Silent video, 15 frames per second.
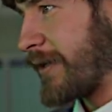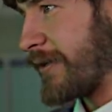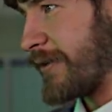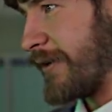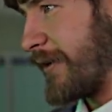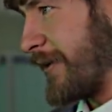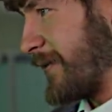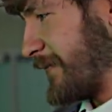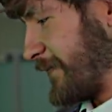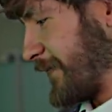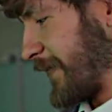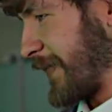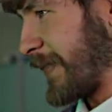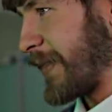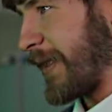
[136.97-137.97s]
today,
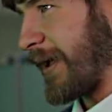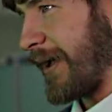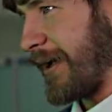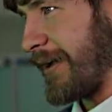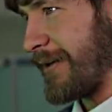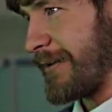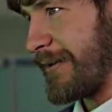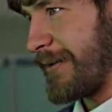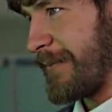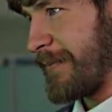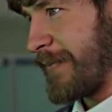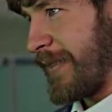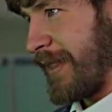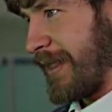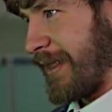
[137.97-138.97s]
and
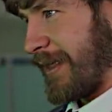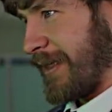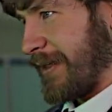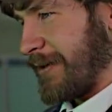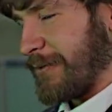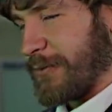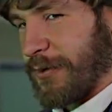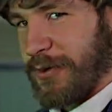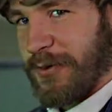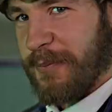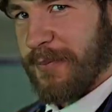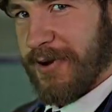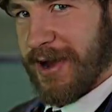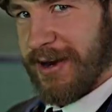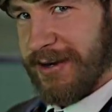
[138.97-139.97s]

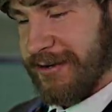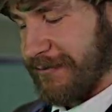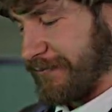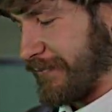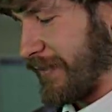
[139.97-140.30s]
welcome back